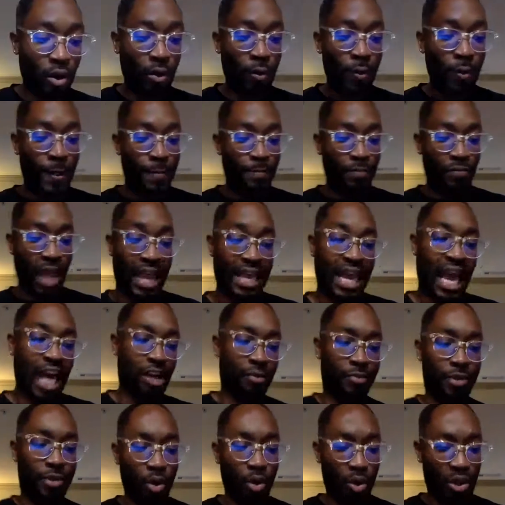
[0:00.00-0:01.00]
you know,
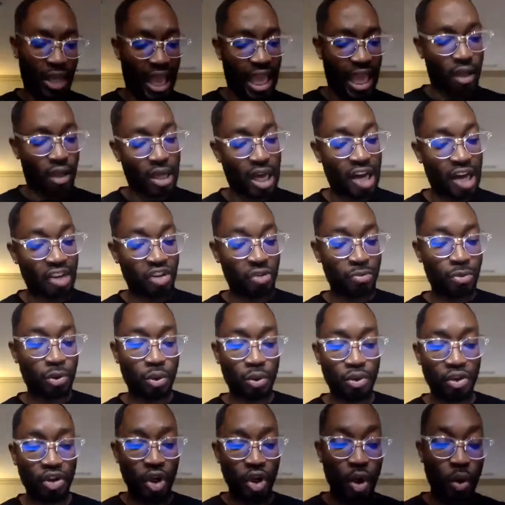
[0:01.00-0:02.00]
I got to be okay and
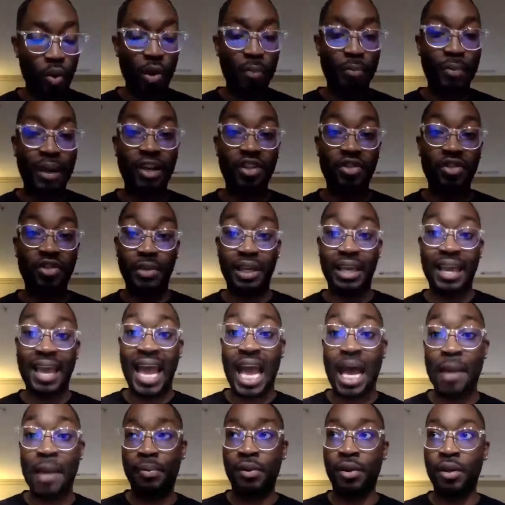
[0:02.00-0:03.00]
comfortable with doing what makes
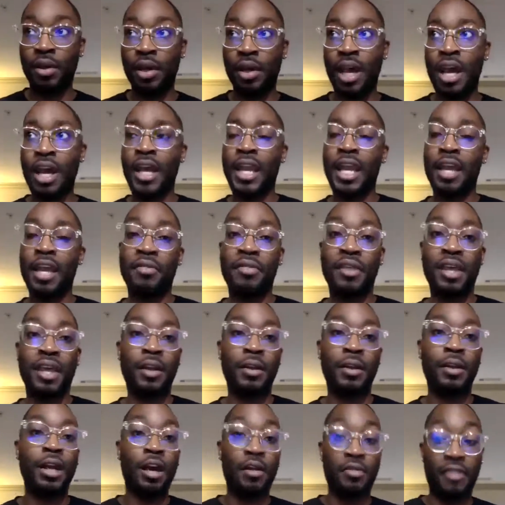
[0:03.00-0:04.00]
me happy.
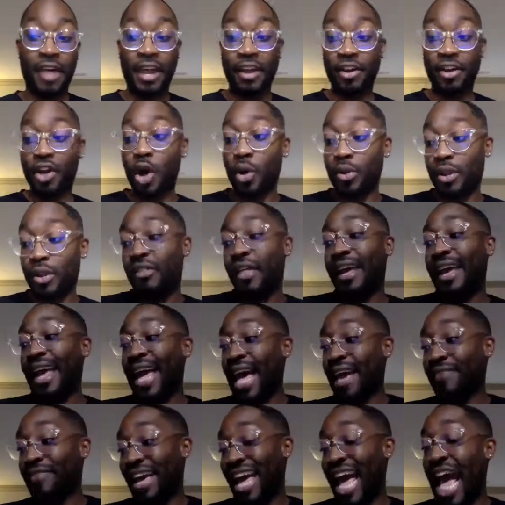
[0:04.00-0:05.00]
And then they know
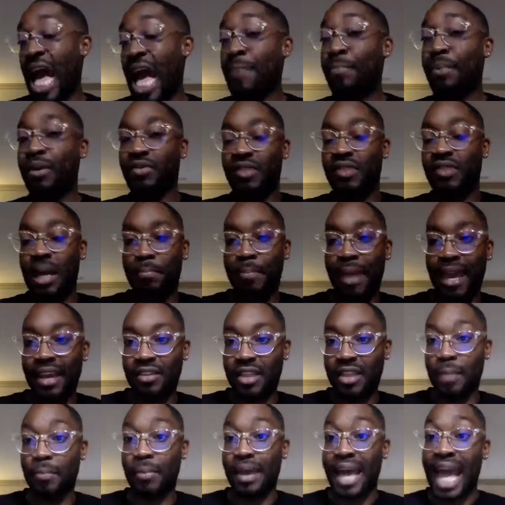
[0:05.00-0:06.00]
that they have habits
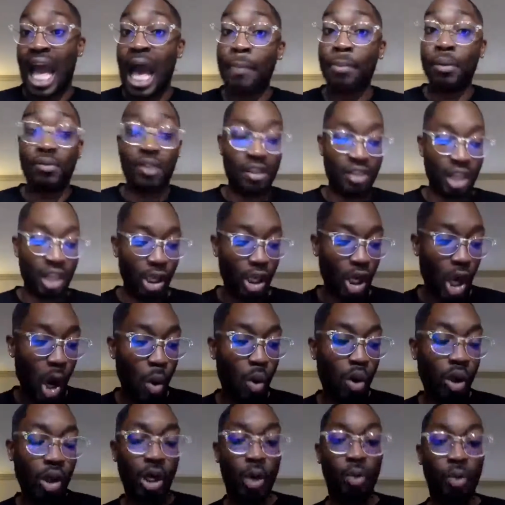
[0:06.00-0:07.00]
that make them happy that
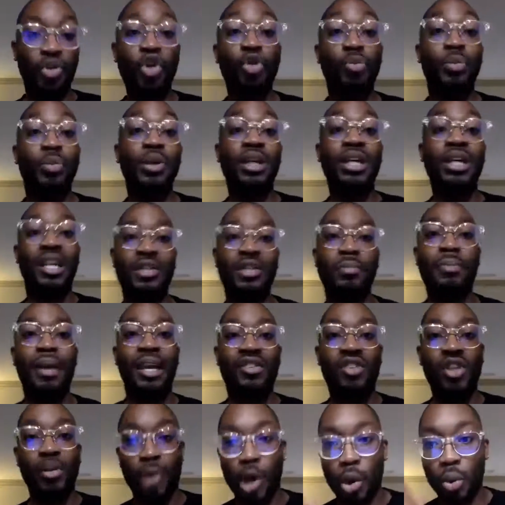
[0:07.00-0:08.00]
they go do
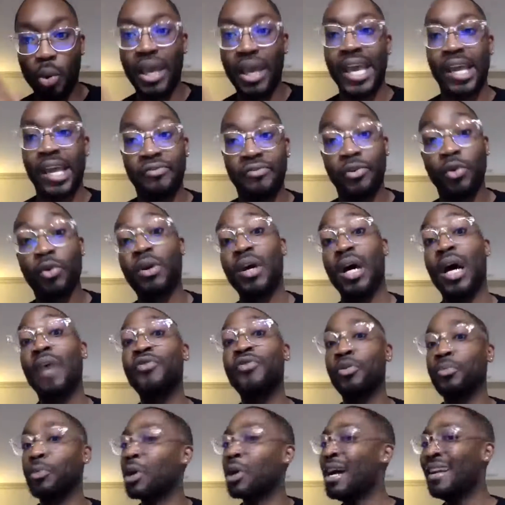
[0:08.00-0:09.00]
because it makes them okay and feel
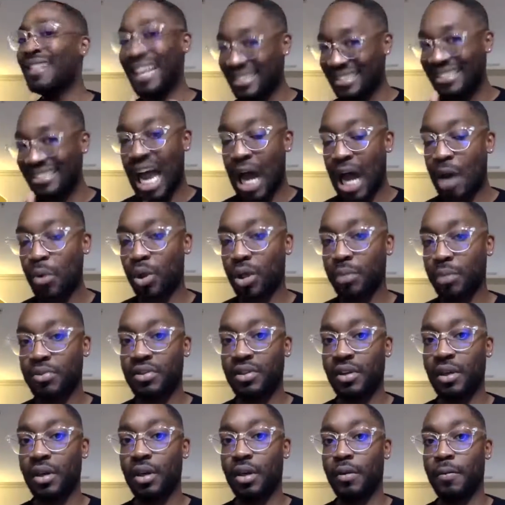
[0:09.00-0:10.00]
comfortable. That's
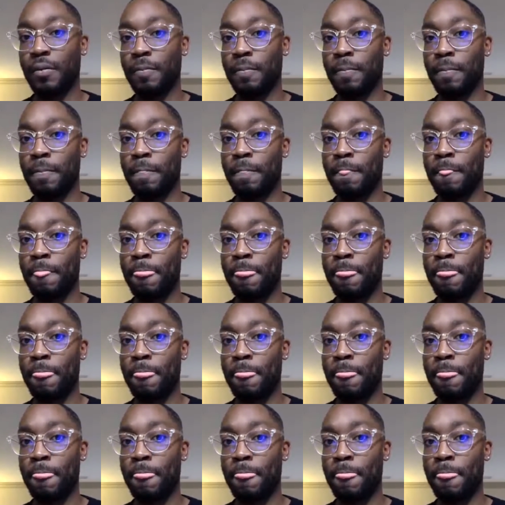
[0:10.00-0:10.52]
not what I'm saying.